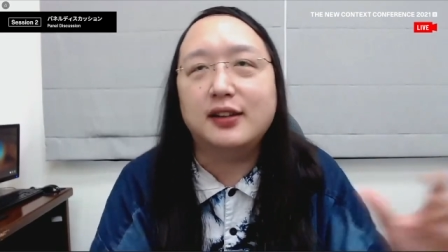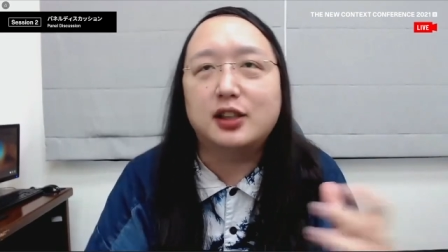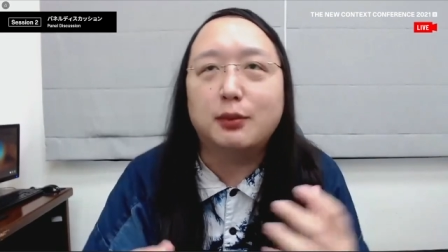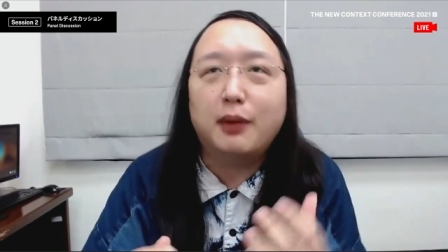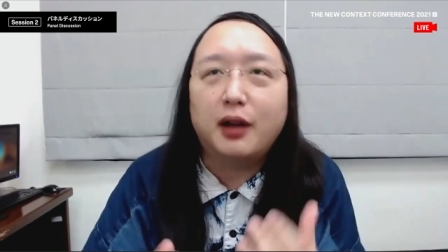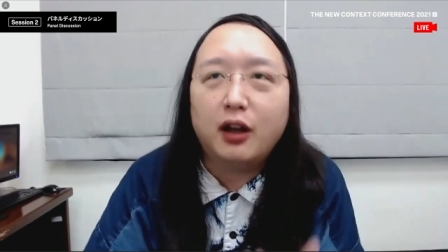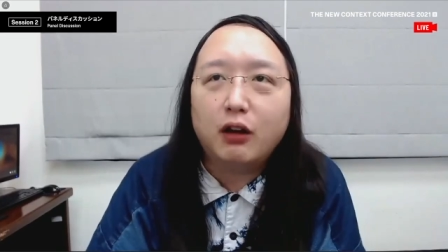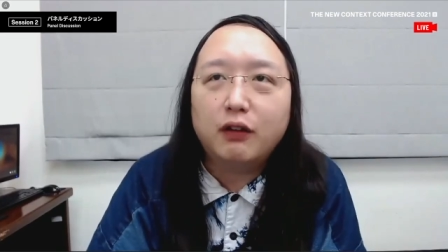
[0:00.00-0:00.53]
So
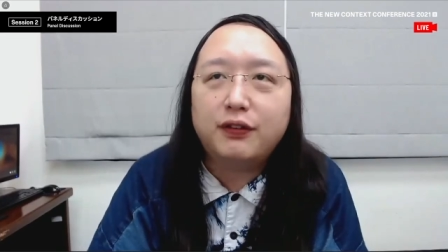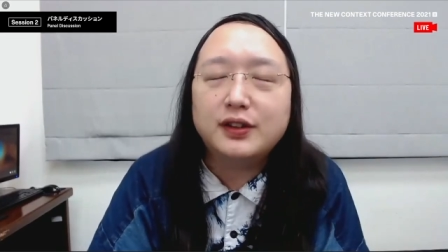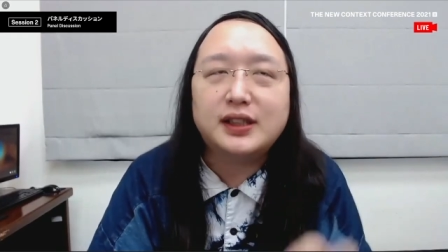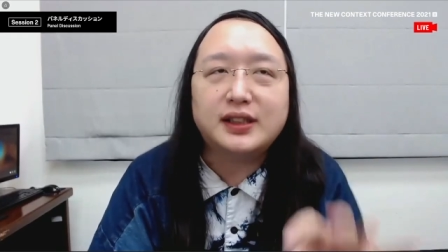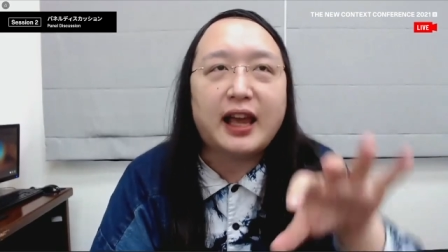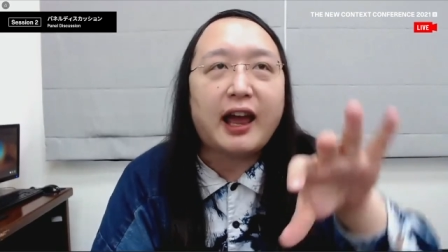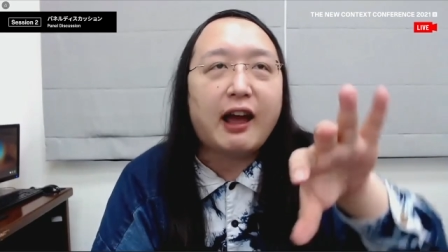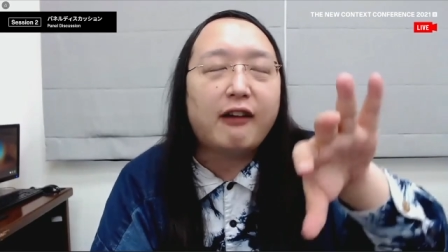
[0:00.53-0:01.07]
my office is
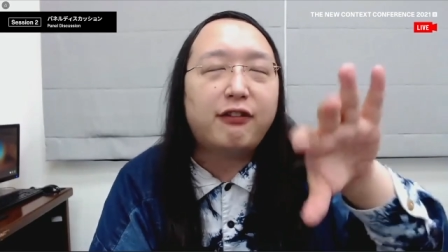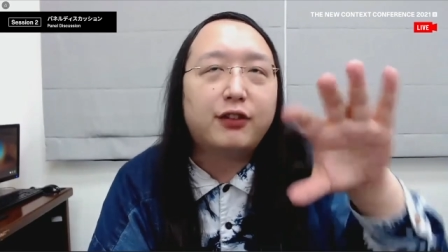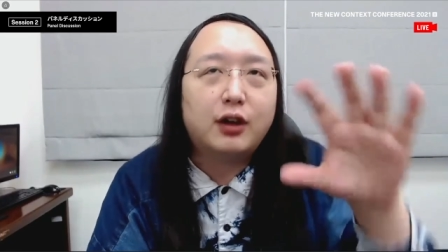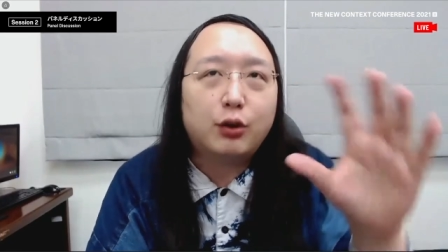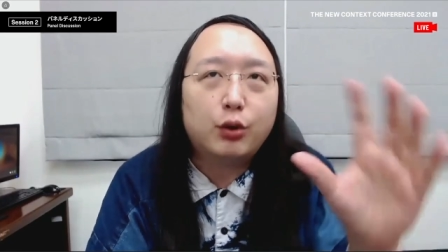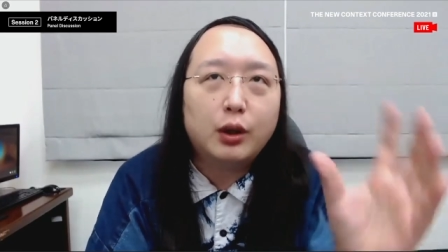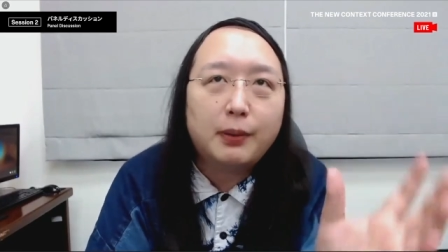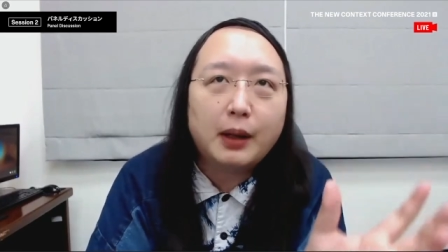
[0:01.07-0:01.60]
half
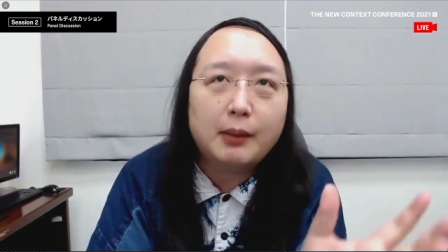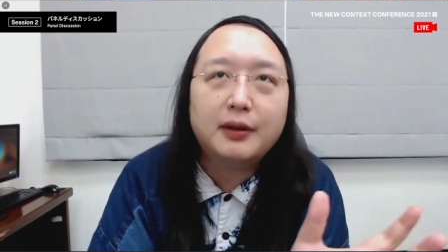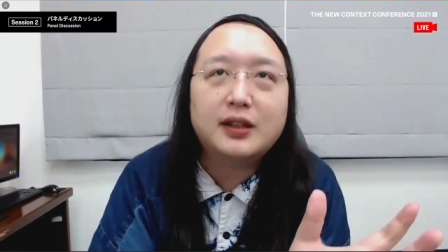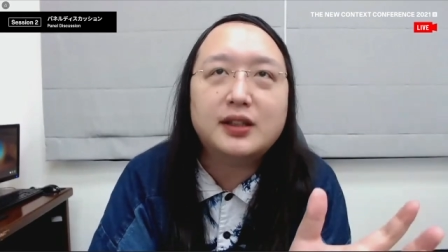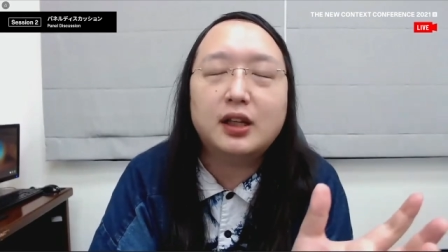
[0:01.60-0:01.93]
career public